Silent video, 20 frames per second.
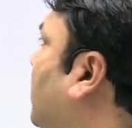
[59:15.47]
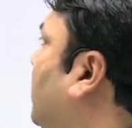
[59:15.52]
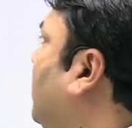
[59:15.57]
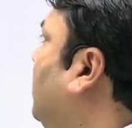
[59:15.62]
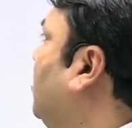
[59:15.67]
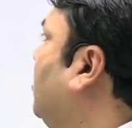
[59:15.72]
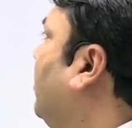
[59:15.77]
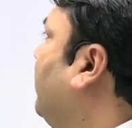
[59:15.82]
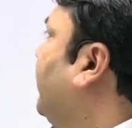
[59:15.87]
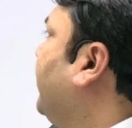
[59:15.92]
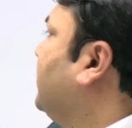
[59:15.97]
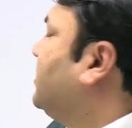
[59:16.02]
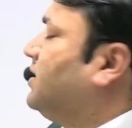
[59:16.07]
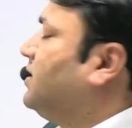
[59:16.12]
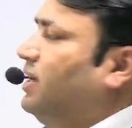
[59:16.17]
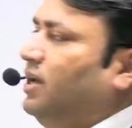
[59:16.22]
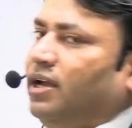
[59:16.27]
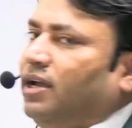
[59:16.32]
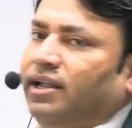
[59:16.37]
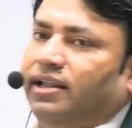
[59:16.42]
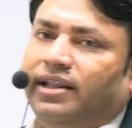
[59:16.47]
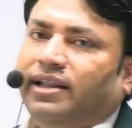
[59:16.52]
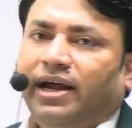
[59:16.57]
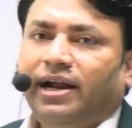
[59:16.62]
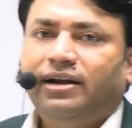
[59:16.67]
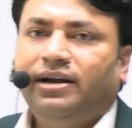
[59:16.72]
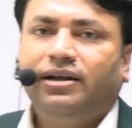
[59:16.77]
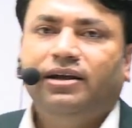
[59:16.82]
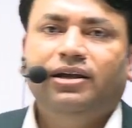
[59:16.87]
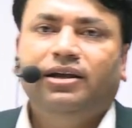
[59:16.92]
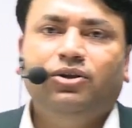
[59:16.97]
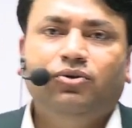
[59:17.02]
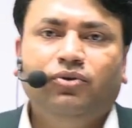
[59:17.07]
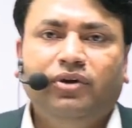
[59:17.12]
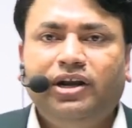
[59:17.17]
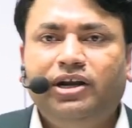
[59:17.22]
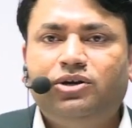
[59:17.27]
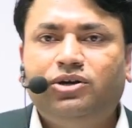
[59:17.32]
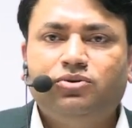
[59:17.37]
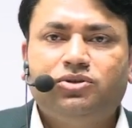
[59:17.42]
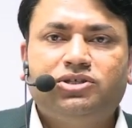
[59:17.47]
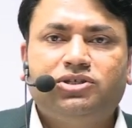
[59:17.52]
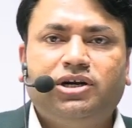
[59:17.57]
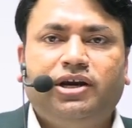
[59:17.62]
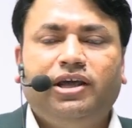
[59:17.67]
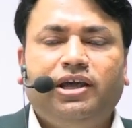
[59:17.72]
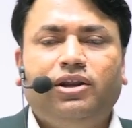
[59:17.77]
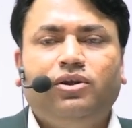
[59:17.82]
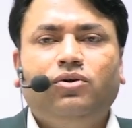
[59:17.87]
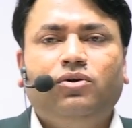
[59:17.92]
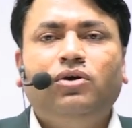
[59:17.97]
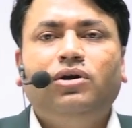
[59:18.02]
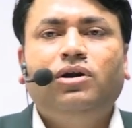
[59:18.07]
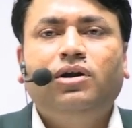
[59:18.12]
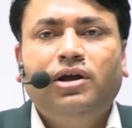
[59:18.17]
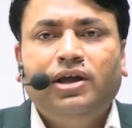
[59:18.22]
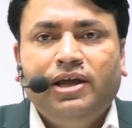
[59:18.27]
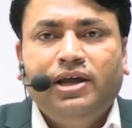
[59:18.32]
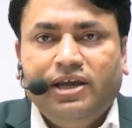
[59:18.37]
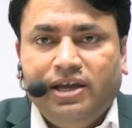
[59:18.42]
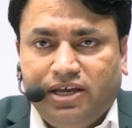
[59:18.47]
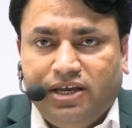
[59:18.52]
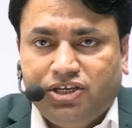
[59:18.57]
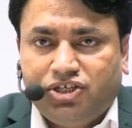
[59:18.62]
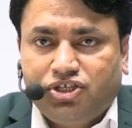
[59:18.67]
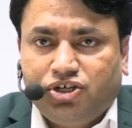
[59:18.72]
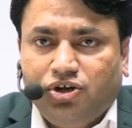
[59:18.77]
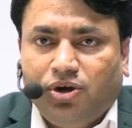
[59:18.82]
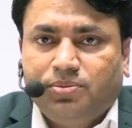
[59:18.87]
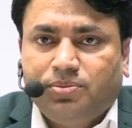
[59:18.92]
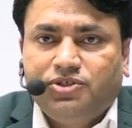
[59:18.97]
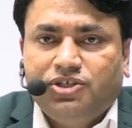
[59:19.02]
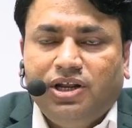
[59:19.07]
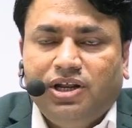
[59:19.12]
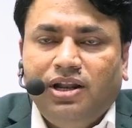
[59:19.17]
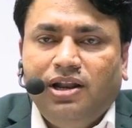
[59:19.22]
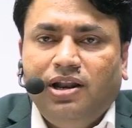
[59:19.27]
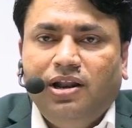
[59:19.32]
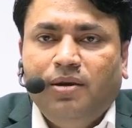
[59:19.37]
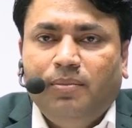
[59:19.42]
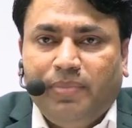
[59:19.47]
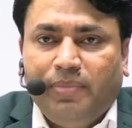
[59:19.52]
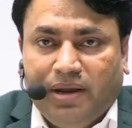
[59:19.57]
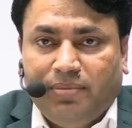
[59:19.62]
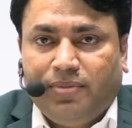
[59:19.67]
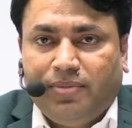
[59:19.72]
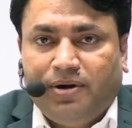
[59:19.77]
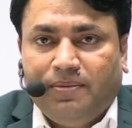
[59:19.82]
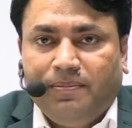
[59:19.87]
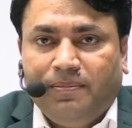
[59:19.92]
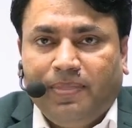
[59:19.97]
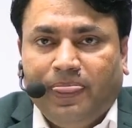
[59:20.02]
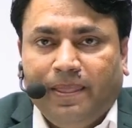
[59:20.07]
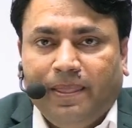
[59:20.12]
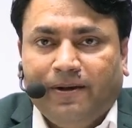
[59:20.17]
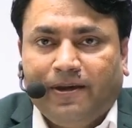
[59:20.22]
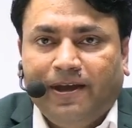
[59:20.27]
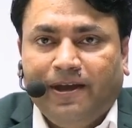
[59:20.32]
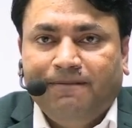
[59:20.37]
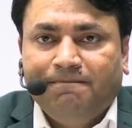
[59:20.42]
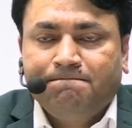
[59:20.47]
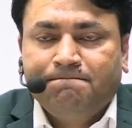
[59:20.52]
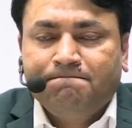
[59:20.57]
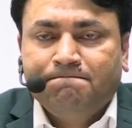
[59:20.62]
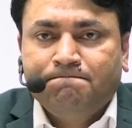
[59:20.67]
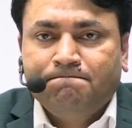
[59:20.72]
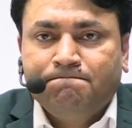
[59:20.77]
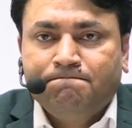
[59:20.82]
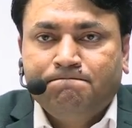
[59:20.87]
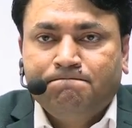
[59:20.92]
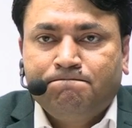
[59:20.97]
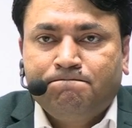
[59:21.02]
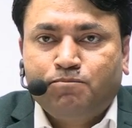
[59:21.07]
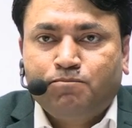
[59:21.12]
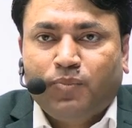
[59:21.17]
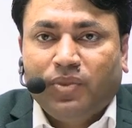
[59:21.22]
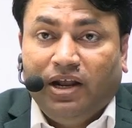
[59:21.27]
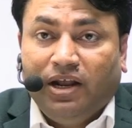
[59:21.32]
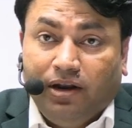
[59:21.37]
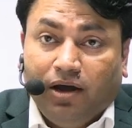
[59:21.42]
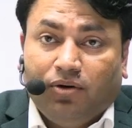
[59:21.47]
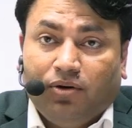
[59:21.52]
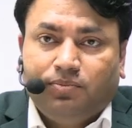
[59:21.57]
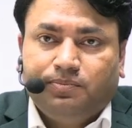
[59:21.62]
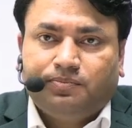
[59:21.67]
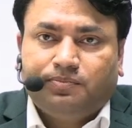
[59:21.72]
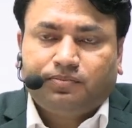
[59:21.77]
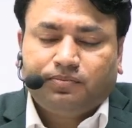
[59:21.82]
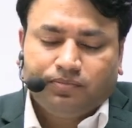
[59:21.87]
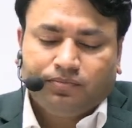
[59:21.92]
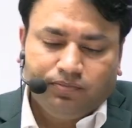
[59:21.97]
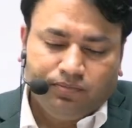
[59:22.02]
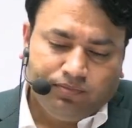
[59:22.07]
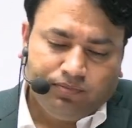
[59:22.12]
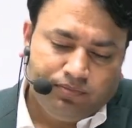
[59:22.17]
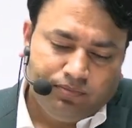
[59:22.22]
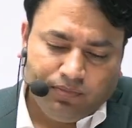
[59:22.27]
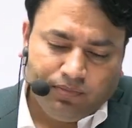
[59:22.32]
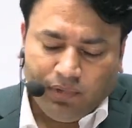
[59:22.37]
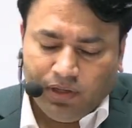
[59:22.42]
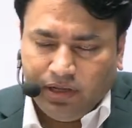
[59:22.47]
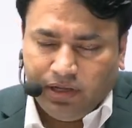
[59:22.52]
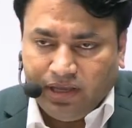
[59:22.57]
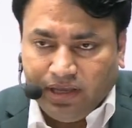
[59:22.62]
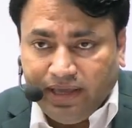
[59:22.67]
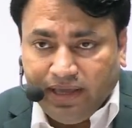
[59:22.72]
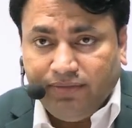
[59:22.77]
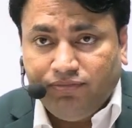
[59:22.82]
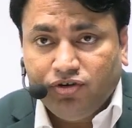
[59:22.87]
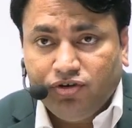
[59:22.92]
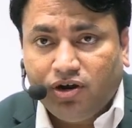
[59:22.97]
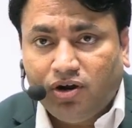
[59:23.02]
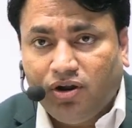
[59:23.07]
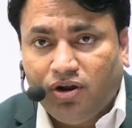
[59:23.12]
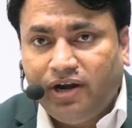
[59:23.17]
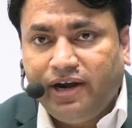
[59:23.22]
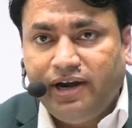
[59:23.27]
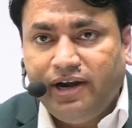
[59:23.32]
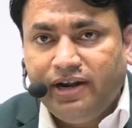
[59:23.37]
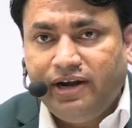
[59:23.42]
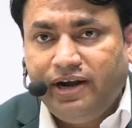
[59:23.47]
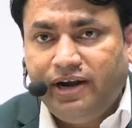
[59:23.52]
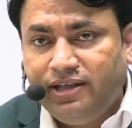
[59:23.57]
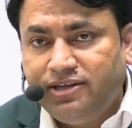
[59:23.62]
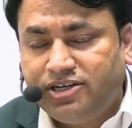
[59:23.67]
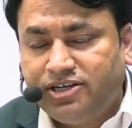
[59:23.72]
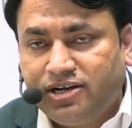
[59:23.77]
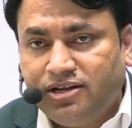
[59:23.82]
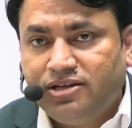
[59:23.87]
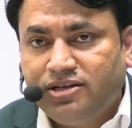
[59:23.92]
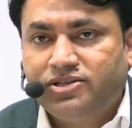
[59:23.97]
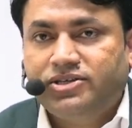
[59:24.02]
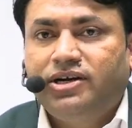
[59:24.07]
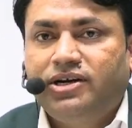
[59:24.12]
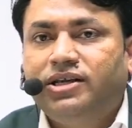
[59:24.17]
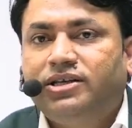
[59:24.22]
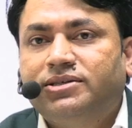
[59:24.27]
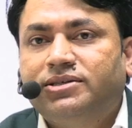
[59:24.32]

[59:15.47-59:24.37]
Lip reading: topics that you need to study in your history optional paper. Okay, now if you are already reading general studies,